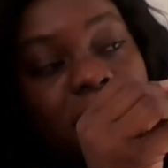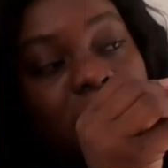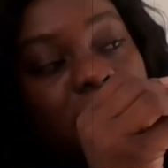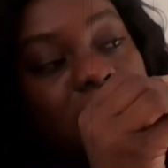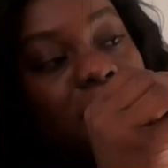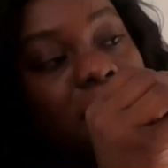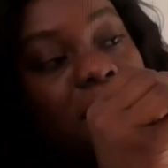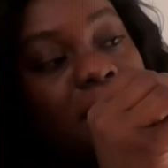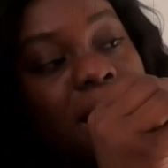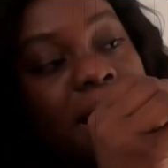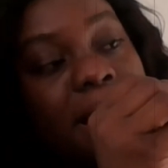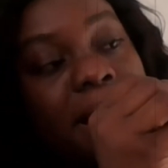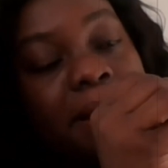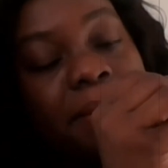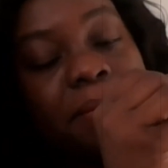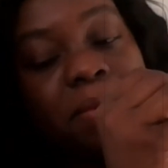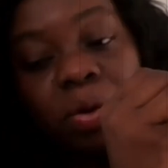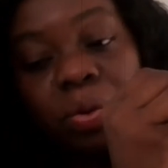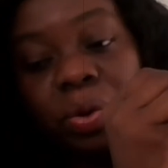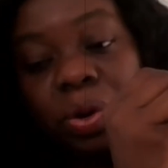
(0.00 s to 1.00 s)

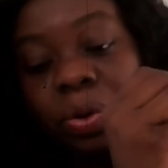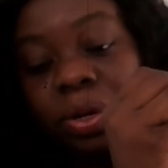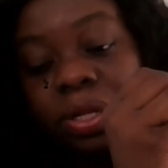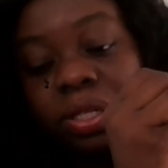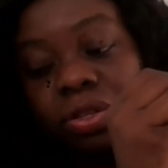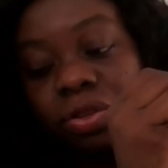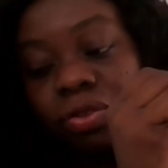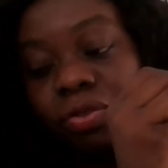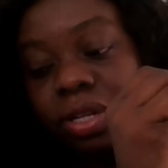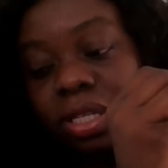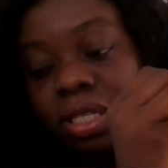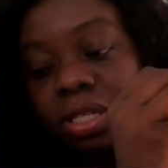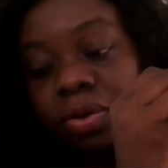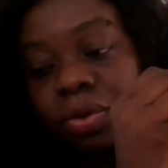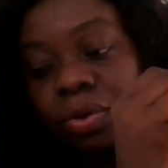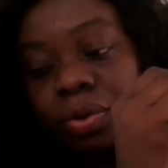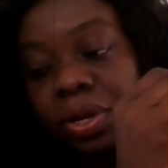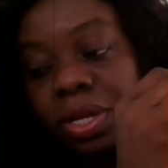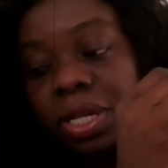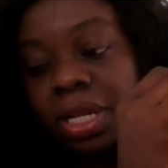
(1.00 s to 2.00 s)
or we're going to the restaurant, we're
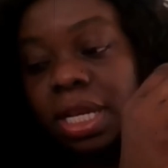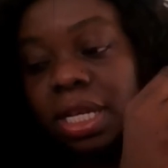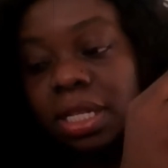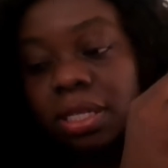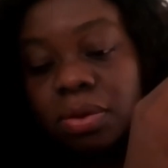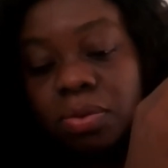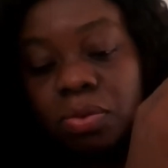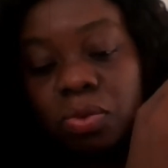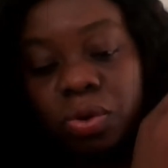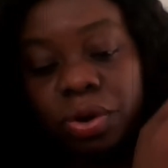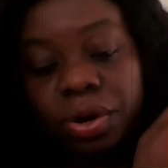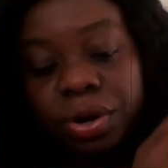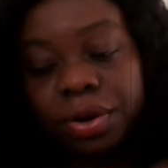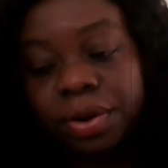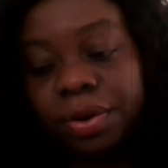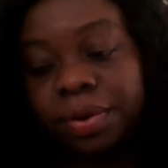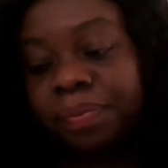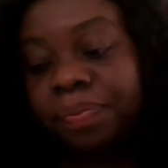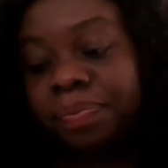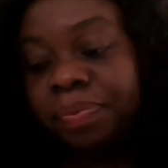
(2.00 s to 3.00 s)
going to get some water,
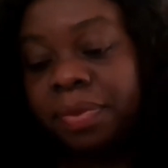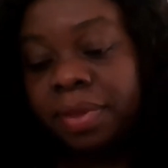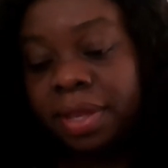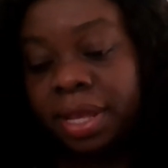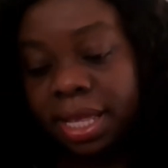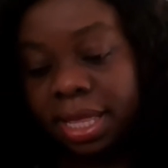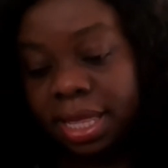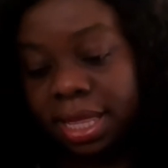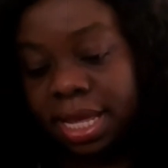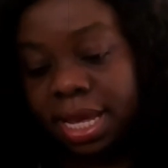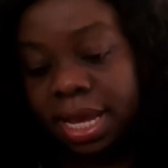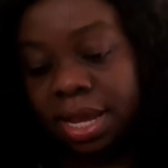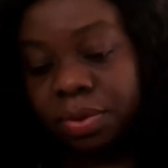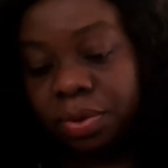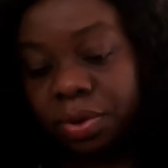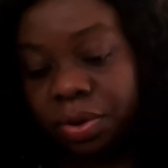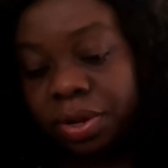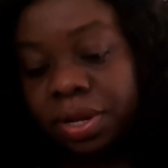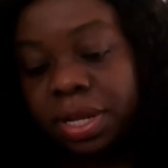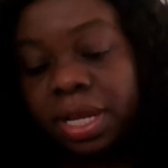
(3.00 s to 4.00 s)
and then we're
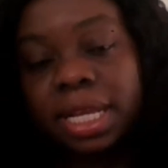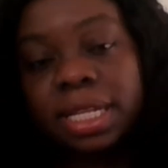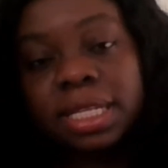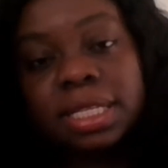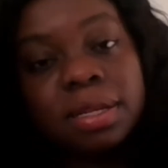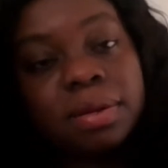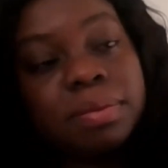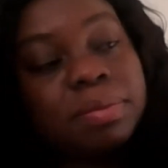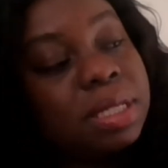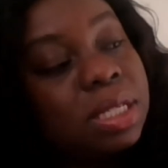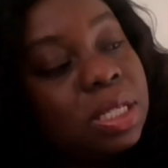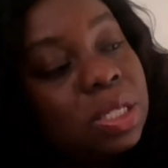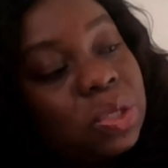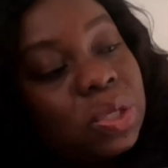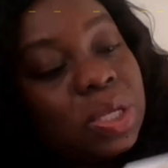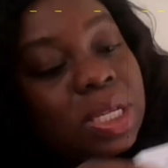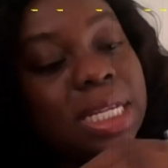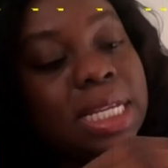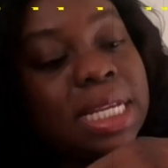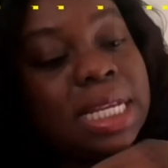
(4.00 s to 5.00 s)
going to get something to
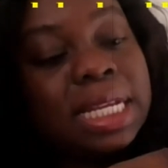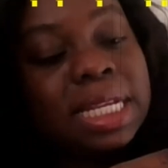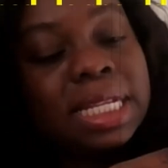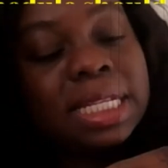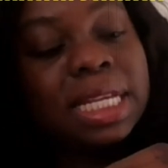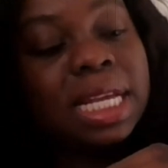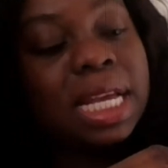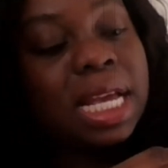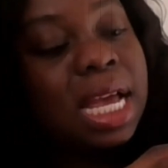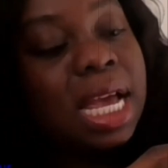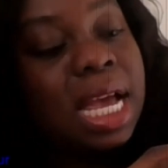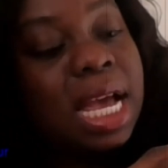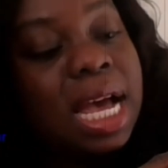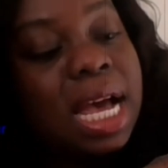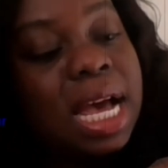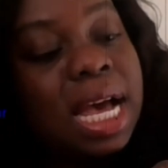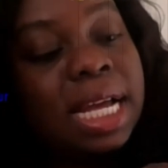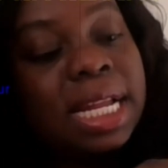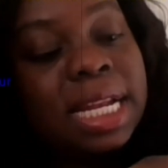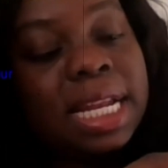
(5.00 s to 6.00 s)
eat.
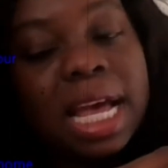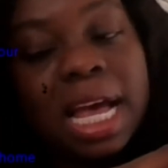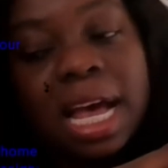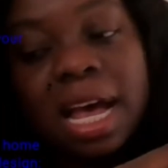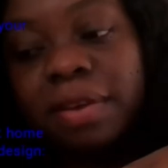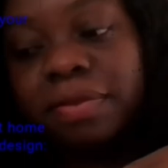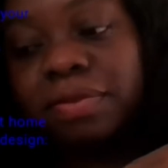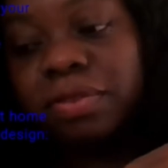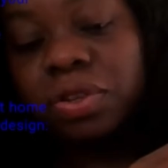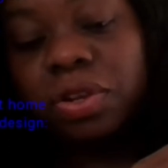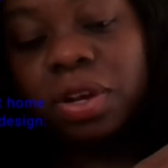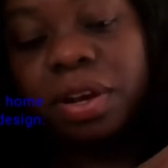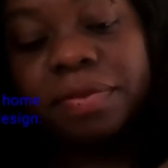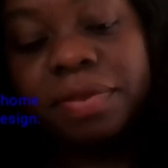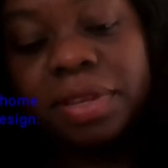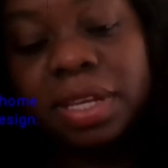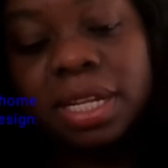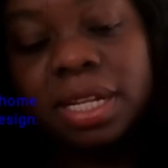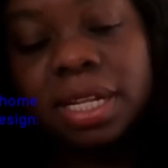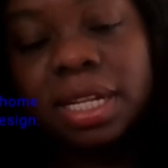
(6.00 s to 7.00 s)
And after you have
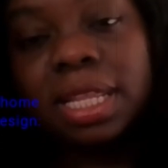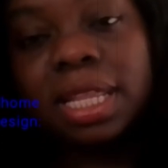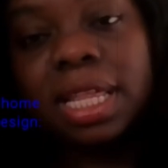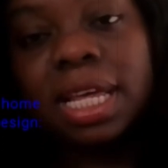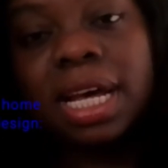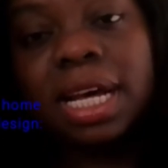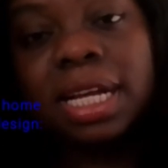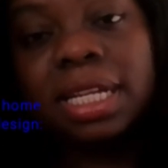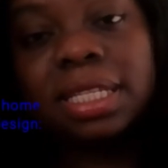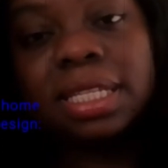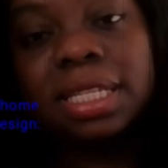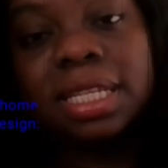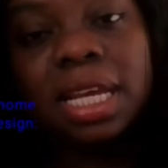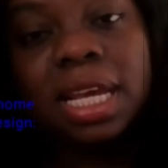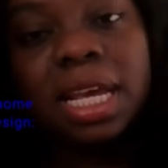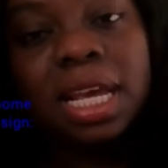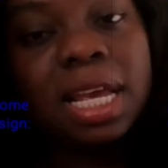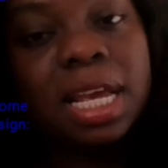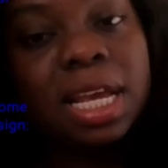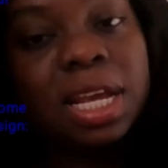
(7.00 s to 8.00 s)
eaten that,
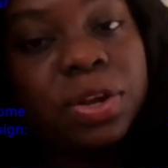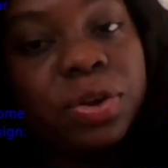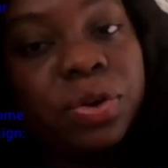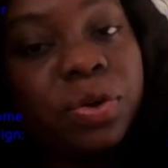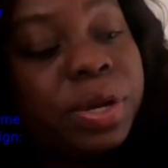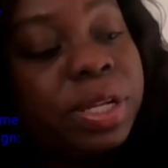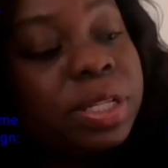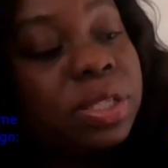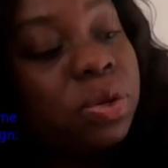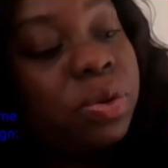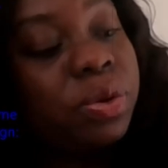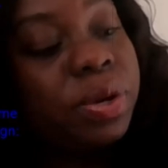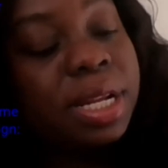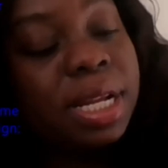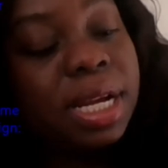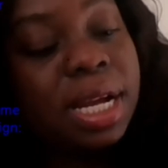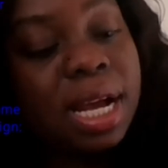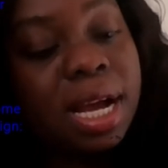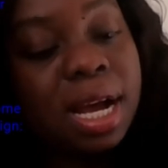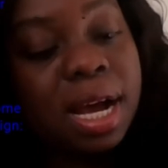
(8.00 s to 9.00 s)
we're going to go in the
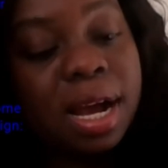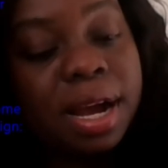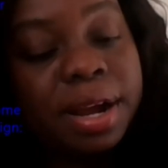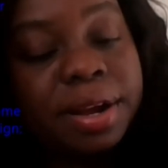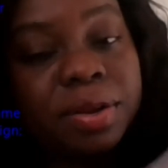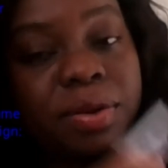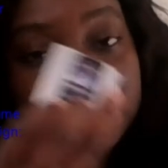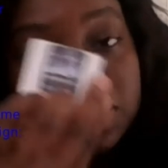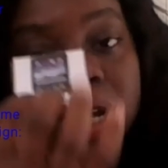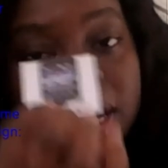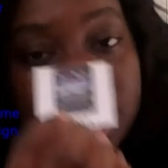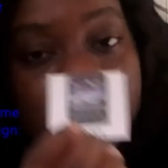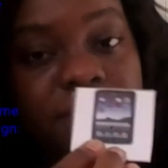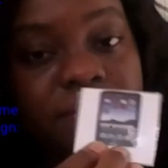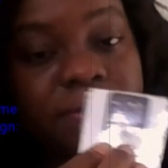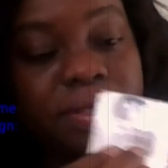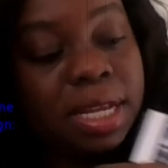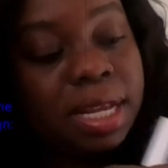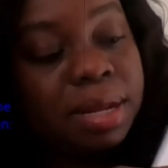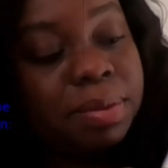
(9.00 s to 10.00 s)
car, you're going to have
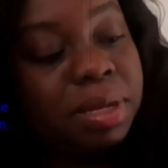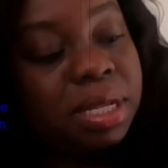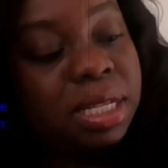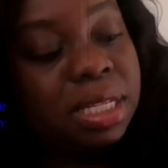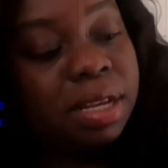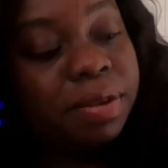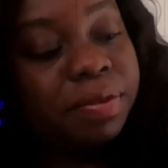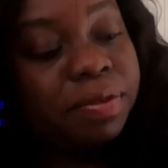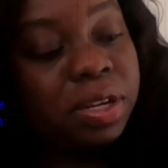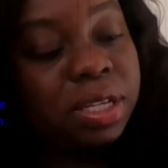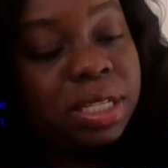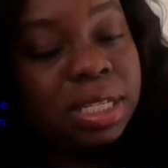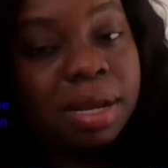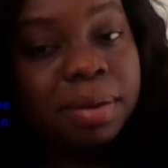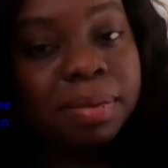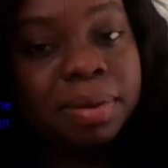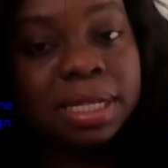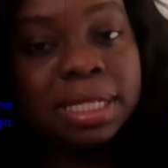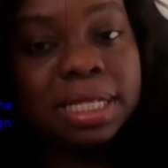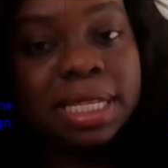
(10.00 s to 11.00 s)
10 minutes of your
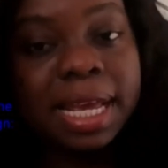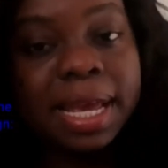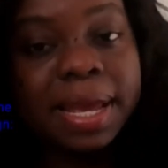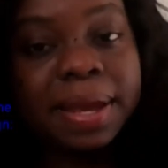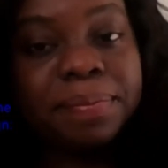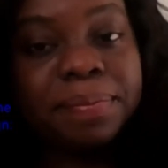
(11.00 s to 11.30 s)
tablet time,